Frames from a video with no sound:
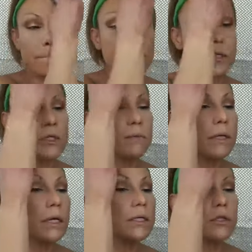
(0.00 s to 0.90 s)
just
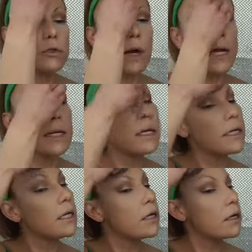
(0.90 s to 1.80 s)
because it's right
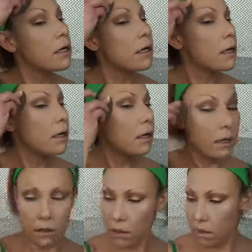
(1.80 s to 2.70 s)
here.
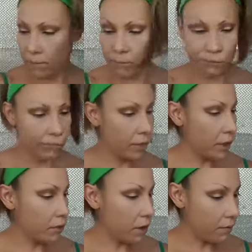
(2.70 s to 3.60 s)
I
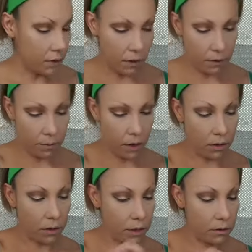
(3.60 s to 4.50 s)
don't have any other
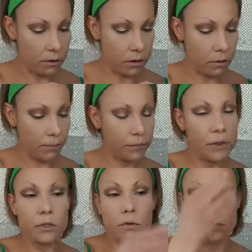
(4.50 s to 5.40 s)
powder here, so
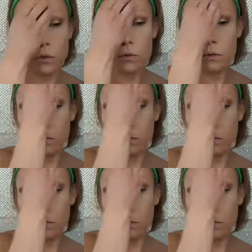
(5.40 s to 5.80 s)
this will do.